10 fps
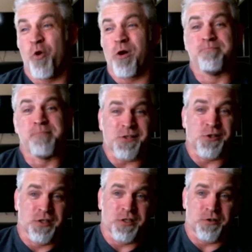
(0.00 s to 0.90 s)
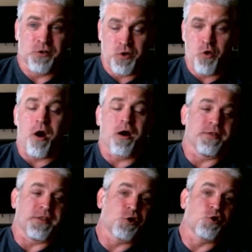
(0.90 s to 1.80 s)
the more muscular you
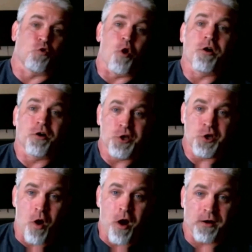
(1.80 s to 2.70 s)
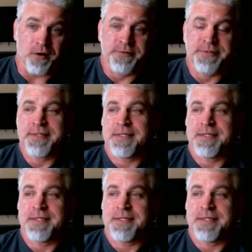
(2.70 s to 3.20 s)
are, the stronger you are,